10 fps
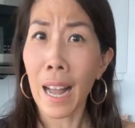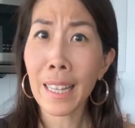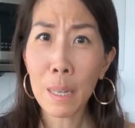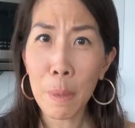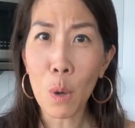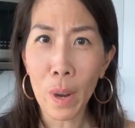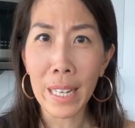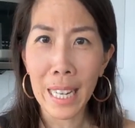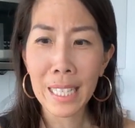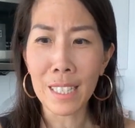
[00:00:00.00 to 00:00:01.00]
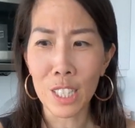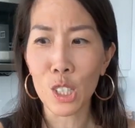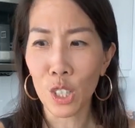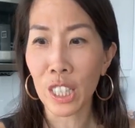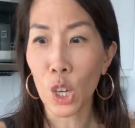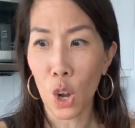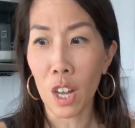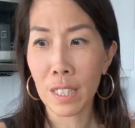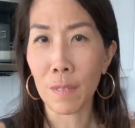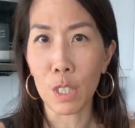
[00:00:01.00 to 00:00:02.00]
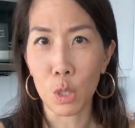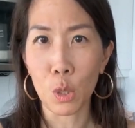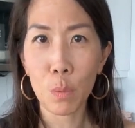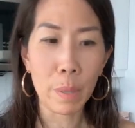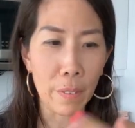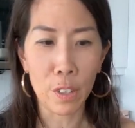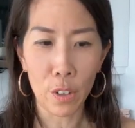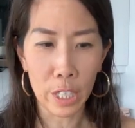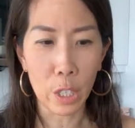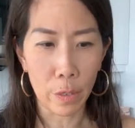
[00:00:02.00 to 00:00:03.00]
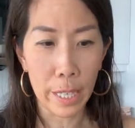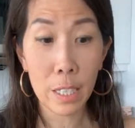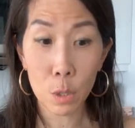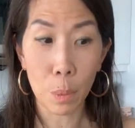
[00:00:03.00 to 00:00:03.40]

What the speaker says: think it'd be quite neat to just look at the cost of the soup given all the ingredients,